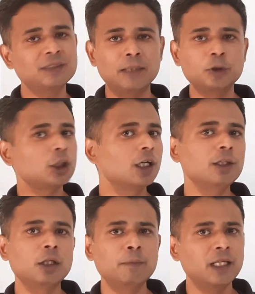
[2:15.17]
I am sure
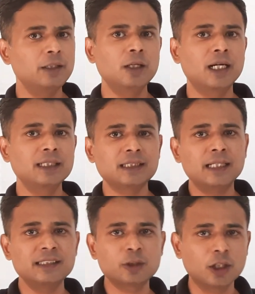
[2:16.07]
you'll
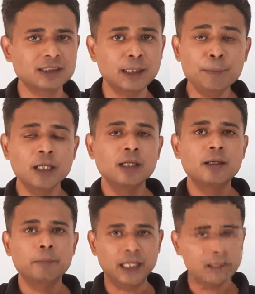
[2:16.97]
understand this
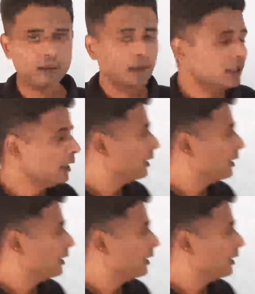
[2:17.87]
concept better.